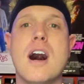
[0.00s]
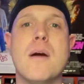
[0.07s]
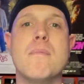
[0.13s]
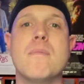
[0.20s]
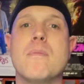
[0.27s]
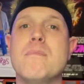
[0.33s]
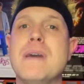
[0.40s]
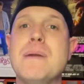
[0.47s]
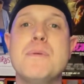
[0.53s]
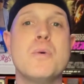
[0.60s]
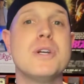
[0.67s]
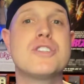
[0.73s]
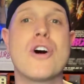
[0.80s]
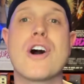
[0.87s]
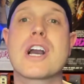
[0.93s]
Maybe we
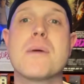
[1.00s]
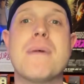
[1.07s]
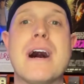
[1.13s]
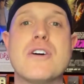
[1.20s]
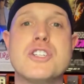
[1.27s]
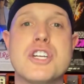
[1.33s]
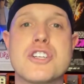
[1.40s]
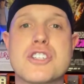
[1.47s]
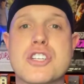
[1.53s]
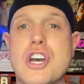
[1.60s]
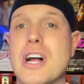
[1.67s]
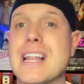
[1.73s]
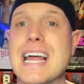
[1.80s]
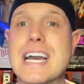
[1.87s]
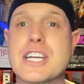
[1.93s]
talk about just
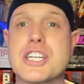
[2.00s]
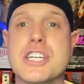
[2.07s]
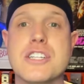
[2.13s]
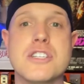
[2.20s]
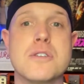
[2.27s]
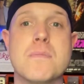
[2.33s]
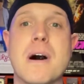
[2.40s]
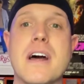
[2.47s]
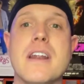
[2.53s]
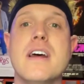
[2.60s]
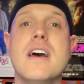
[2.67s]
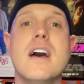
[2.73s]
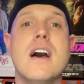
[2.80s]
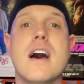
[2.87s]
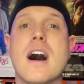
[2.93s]
collections, but
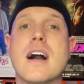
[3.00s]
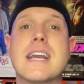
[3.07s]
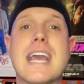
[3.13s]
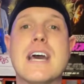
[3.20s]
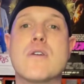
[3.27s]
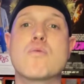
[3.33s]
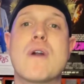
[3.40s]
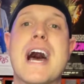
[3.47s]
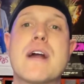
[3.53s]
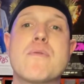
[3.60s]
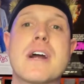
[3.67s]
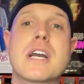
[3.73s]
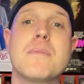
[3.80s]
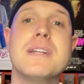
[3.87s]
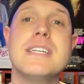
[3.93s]
again, rad
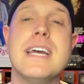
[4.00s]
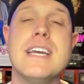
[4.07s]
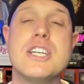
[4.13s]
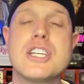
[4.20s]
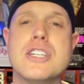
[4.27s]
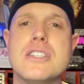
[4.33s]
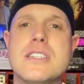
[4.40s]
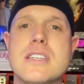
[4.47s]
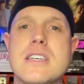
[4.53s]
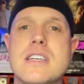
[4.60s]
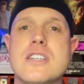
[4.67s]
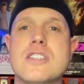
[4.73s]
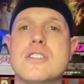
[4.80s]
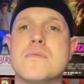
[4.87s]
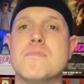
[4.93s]
recommendations
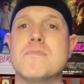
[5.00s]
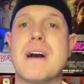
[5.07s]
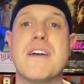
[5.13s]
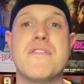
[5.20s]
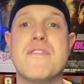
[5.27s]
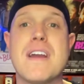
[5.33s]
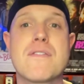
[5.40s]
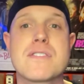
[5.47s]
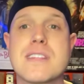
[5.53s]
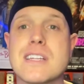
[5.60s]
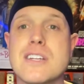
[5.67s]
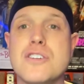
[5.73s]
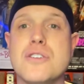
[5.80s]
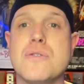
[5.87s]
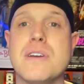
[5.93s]
is my favorite thing
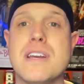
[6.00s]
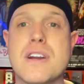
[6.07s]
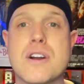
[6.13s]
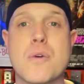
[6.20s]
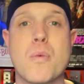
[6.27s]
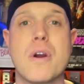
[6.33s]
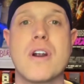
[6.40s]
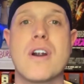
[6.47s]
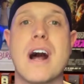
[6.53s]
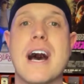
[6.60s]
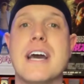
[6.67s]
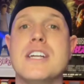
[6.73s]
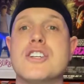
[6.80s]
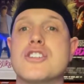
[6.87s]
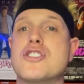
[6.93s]
to do here, where
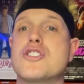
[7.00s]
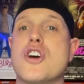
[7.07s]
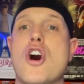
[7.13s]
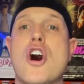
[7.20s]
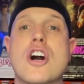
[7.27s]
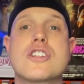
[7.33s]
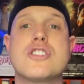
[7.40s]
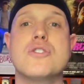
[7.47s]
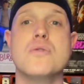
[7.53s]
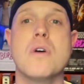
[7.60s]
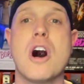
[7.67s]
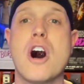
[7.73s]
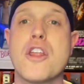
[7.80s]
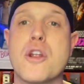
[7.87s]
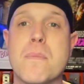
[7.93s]
I just talk to
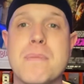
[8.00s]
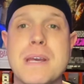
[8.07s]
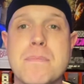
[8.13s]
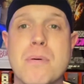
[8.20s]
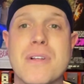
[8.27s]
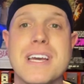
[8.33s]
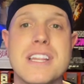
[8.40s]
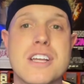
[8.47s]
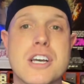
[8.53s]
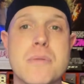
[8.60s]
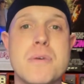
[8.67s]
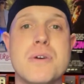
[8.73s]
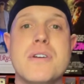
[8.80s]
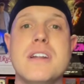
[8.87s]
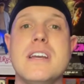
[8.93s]
other people in the
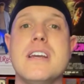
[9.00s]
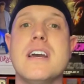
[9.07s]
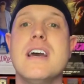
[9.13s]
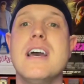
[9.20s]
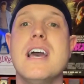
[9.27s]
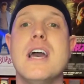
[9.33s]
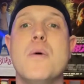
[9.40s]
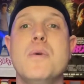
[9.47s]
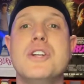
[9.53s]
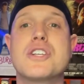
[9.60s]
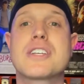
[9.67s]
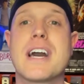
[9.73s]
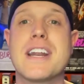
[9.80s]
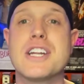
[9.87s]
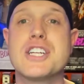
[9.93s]
community and we just
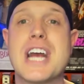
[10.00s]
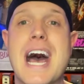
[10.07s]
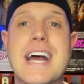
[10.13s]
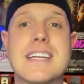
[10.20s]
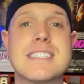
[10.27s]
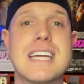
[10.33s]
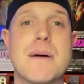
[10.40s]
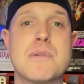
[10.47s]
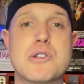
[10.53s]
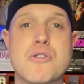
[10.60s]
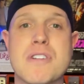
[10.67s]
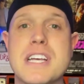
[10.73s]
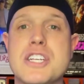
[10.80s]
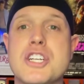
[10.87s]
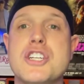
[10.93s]
kind of chat and establish
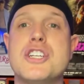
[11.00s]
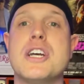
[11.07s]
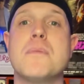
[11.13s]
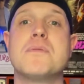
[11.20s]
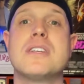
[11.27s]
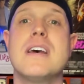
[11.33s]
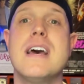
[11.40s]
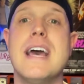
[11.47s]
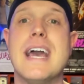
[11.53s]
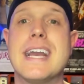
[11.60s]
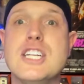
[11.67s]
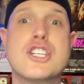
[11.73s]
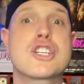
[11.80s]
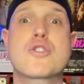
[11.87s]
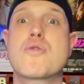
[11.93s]
relationships
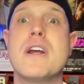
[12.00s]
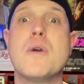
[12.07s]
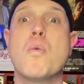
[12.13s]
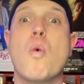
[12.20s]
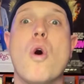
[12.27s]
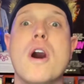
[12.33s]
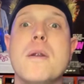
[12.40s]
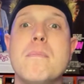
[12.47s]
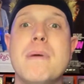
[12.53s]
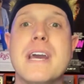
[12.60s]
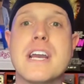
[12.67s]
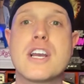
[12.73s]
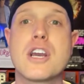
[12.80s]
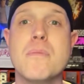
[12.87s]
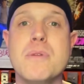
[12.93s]
and just create one
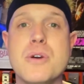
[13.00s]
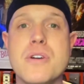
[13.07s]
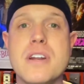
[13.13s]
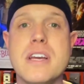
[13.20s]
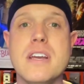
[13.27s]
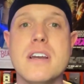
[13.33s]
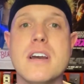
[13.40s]
big community.